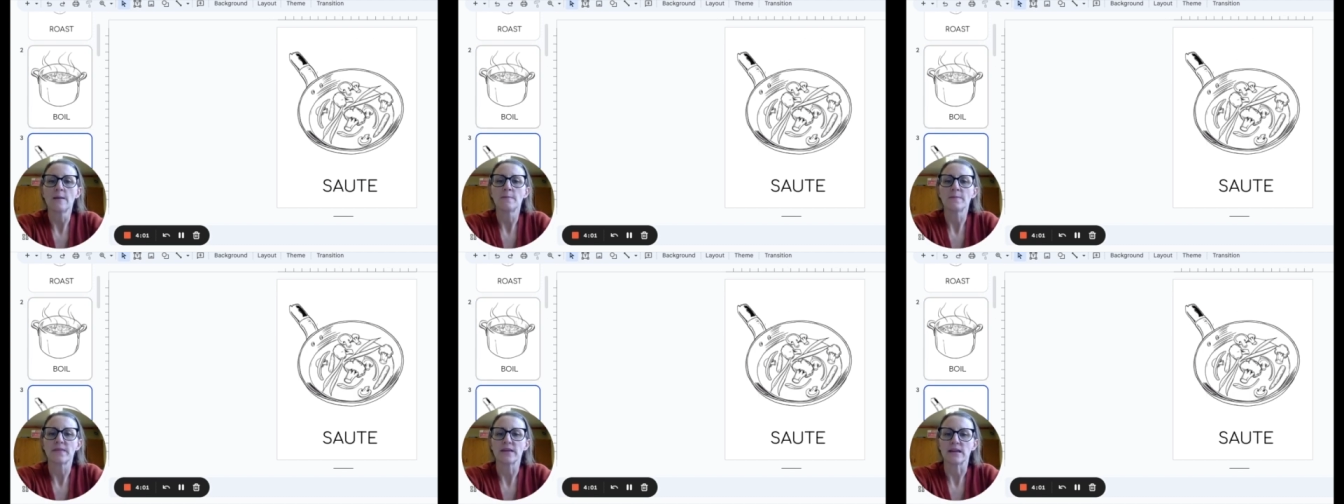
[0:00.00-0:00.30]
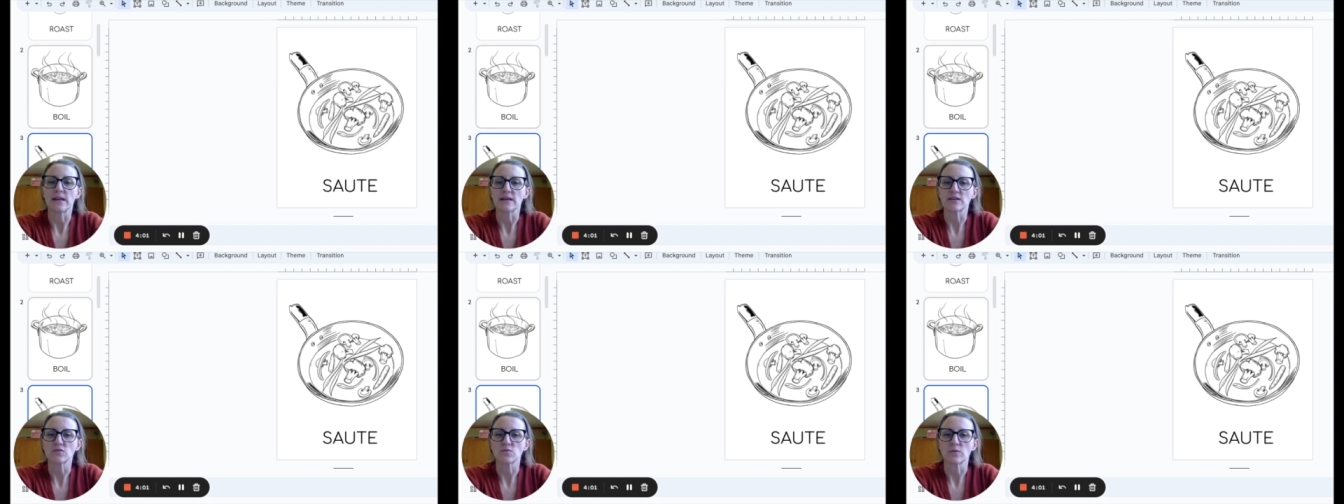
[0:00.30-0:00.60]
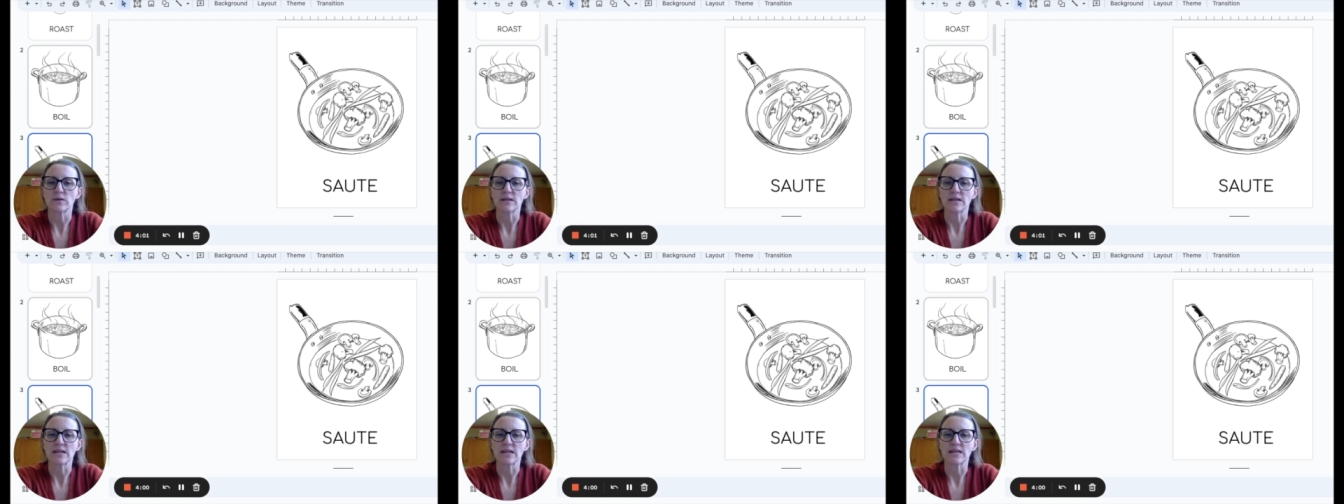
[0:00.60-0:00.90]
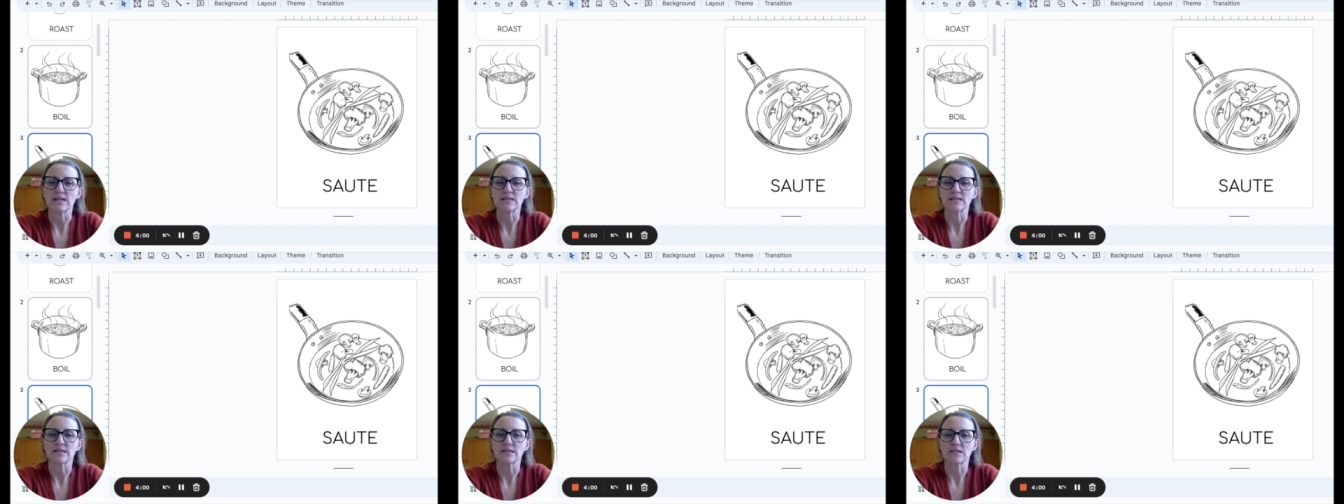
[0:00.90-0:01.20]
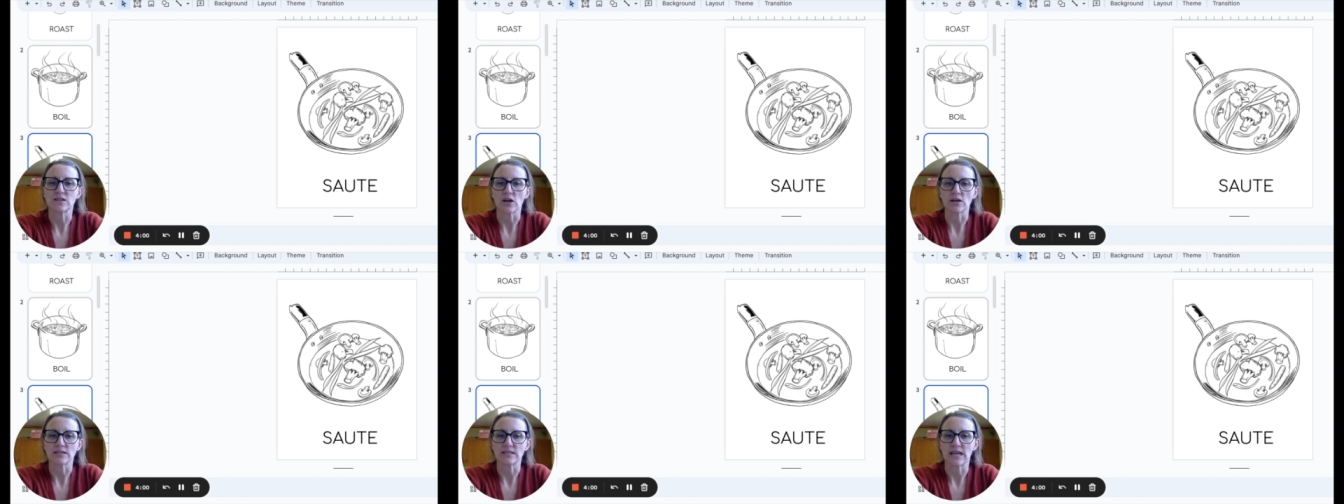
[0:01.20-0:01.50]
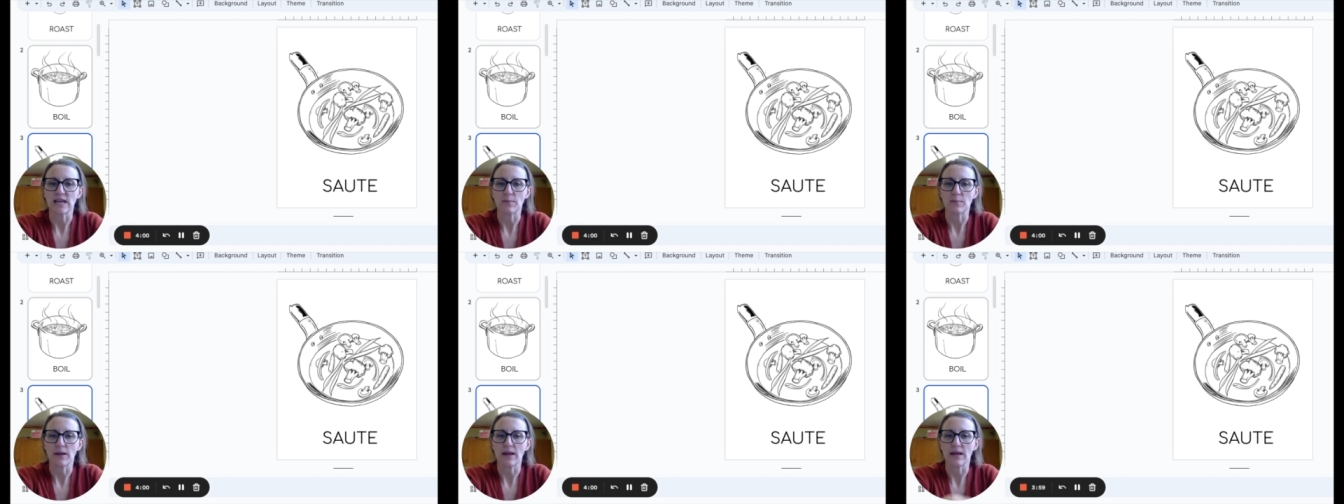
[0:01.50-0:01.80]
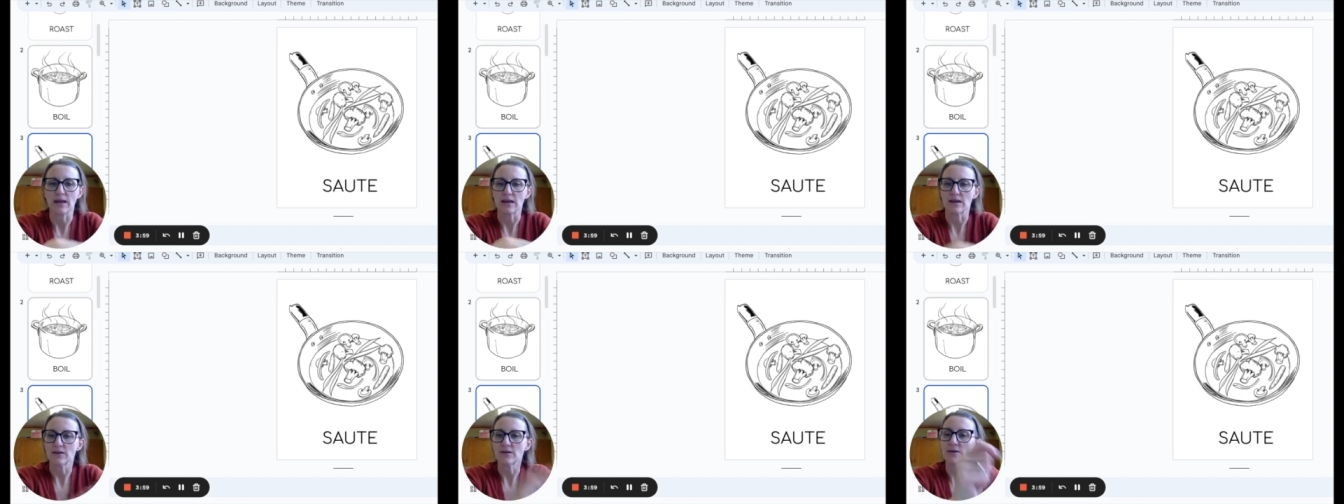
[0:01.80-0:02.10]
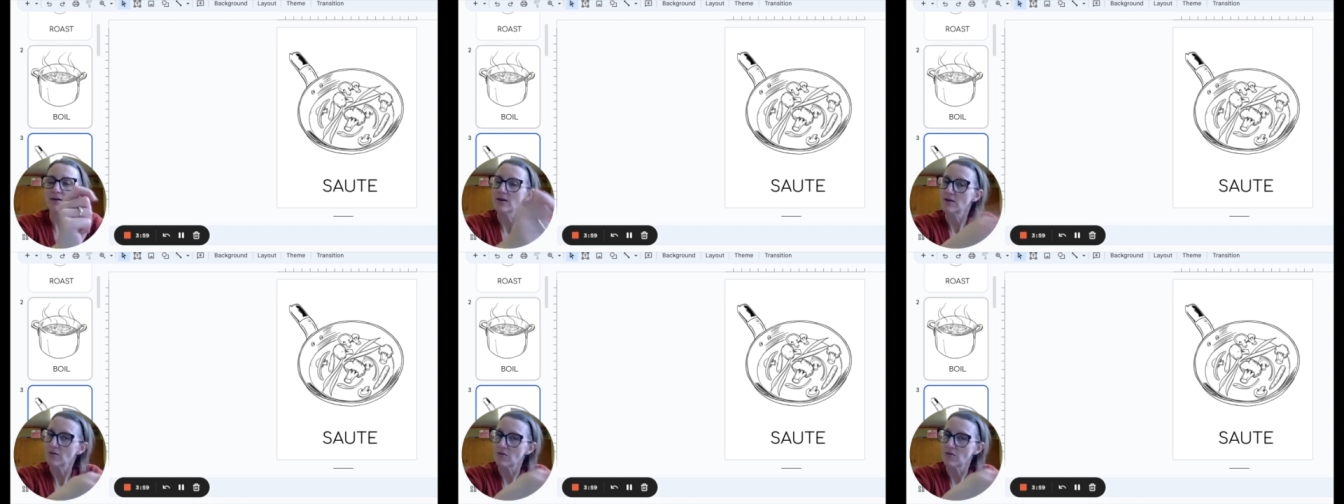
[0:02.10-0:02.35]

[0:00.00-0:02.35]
The next one is a saute pan